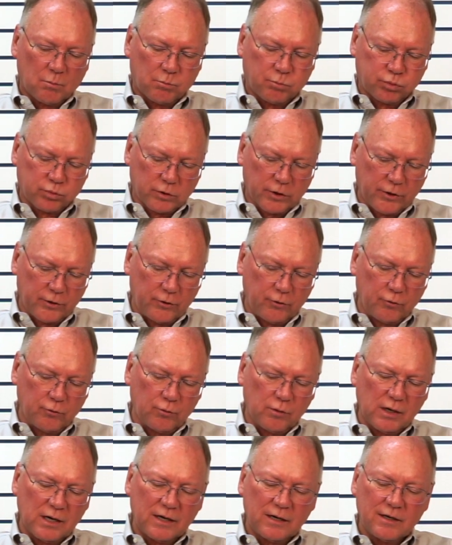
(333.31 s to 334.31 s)

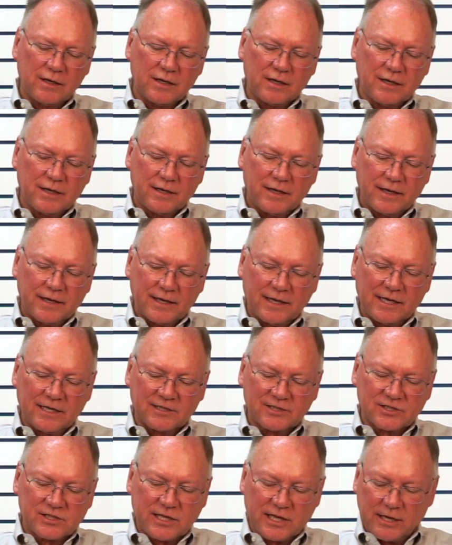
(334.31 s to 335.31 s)
Blue
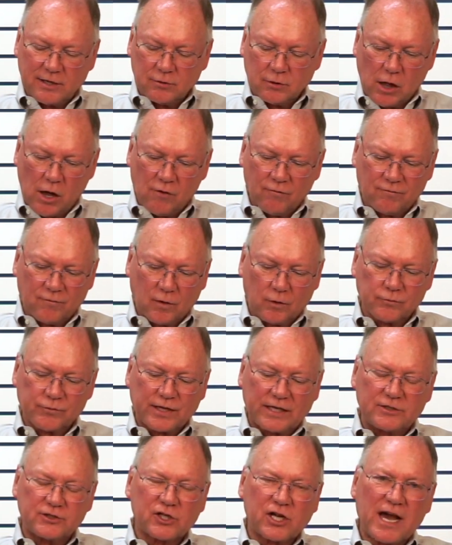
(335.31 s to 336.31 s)
is the low
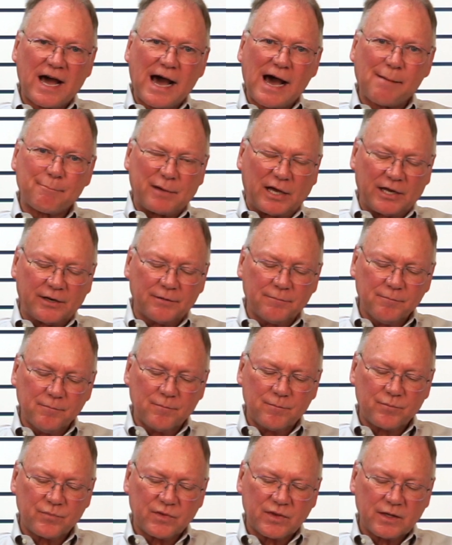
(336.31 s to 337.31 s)
voltage common.
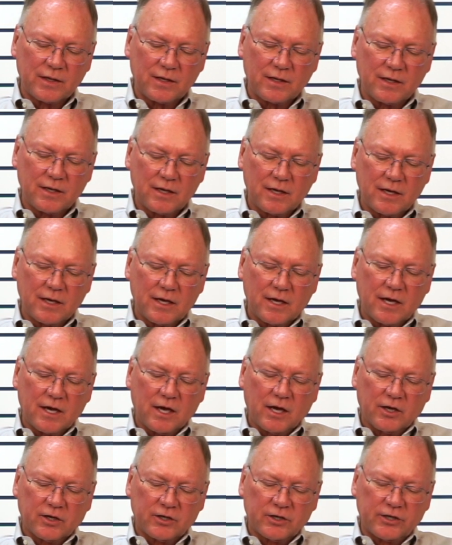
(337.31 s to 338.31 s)

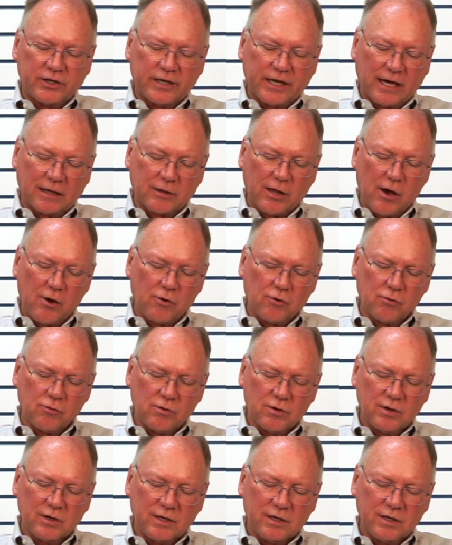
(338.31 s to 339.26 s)
Yellow